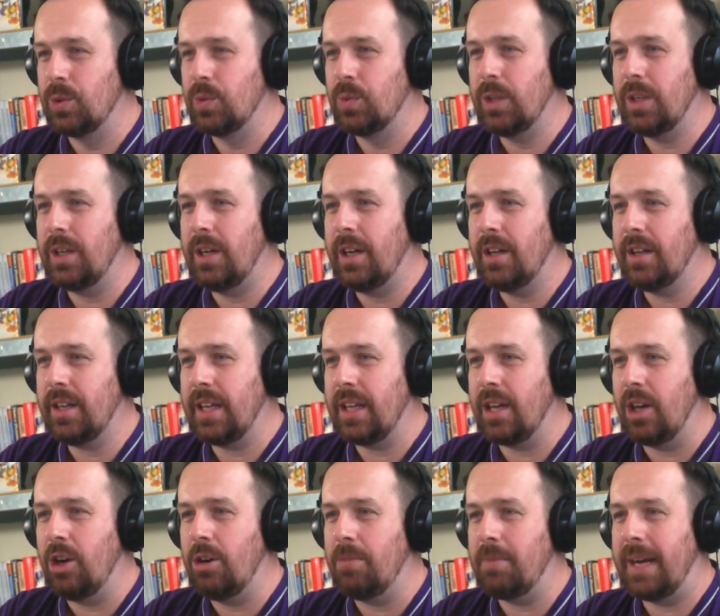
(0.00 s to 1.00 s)
Where are they?
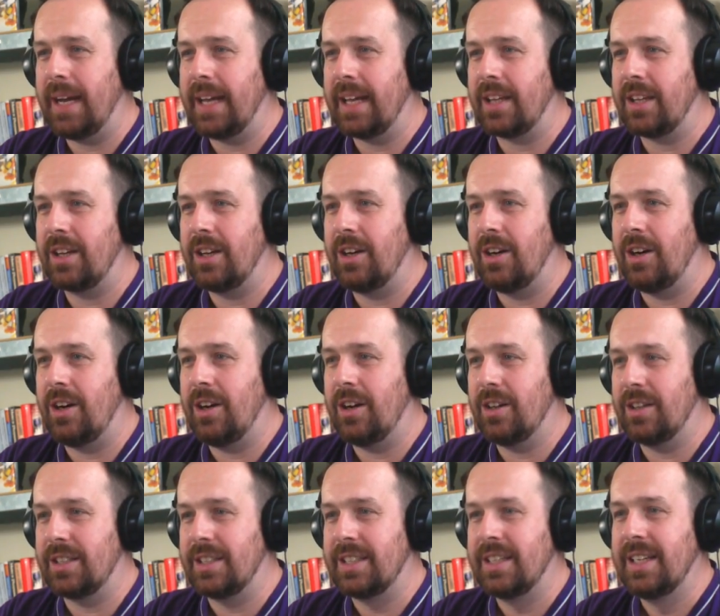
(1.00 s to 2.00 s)
Oh my
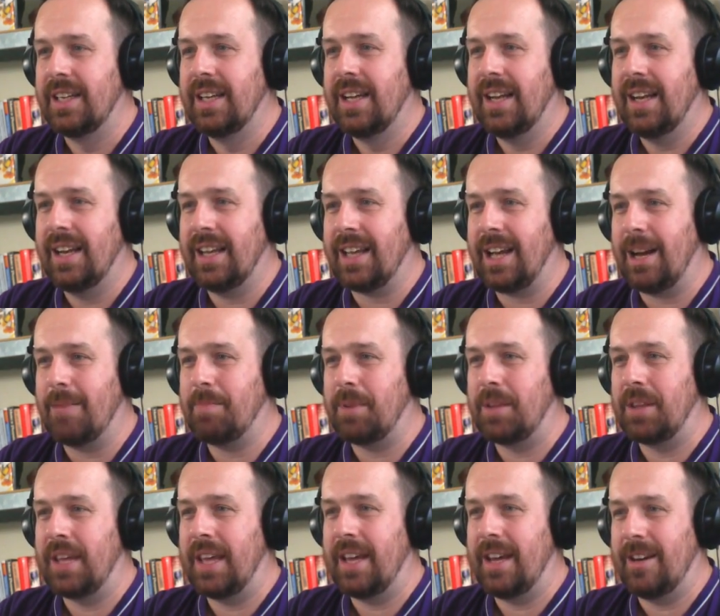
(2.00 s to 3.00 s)
god. Like up
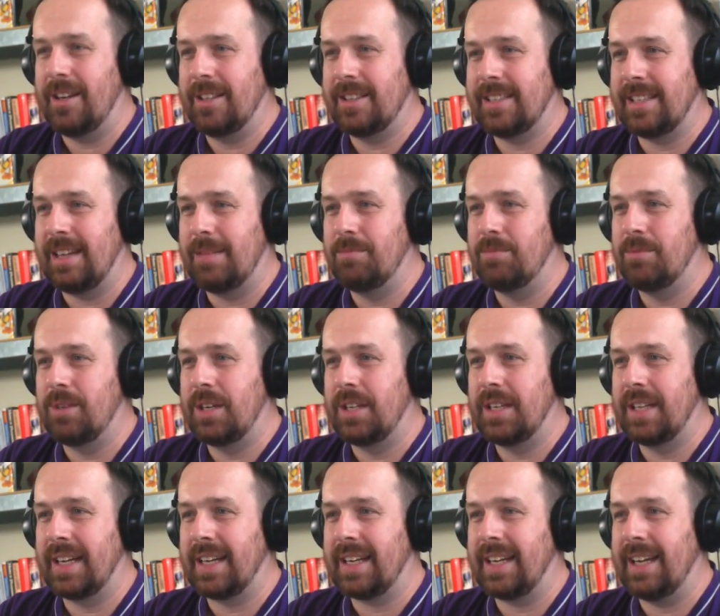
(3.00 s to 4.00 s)
in the air somewhere
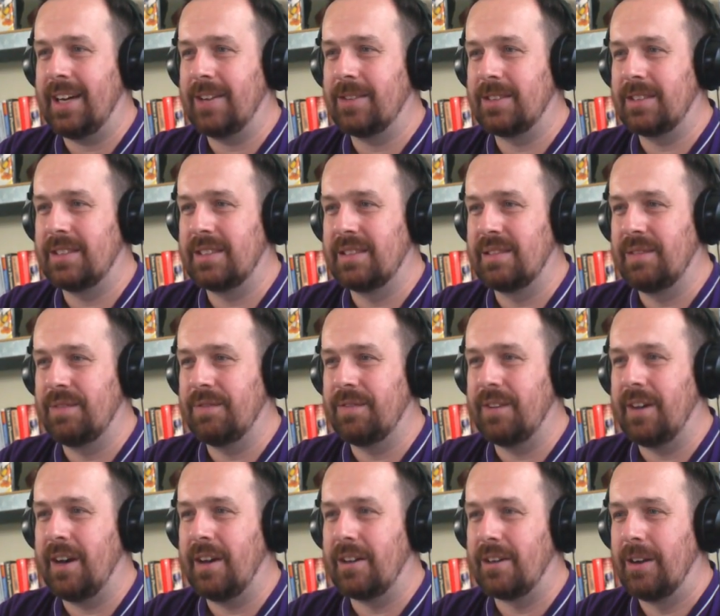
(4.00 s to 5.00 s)
in the clouds, there's a
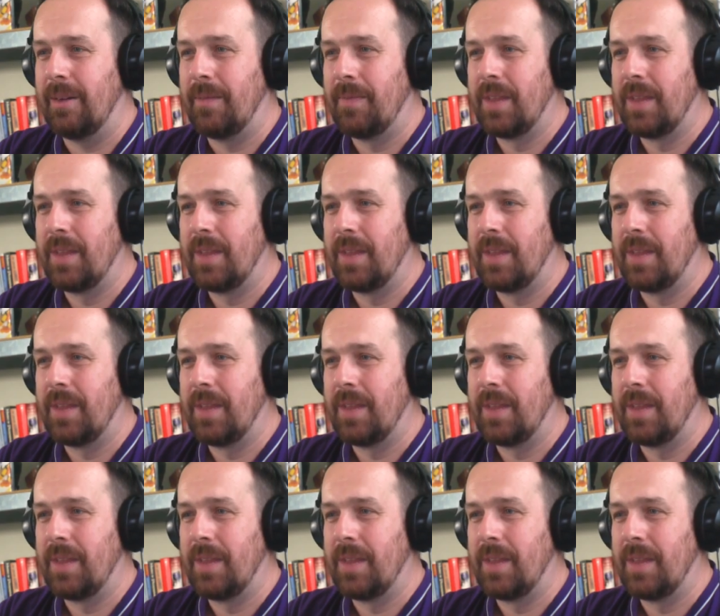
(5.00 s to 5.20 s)
far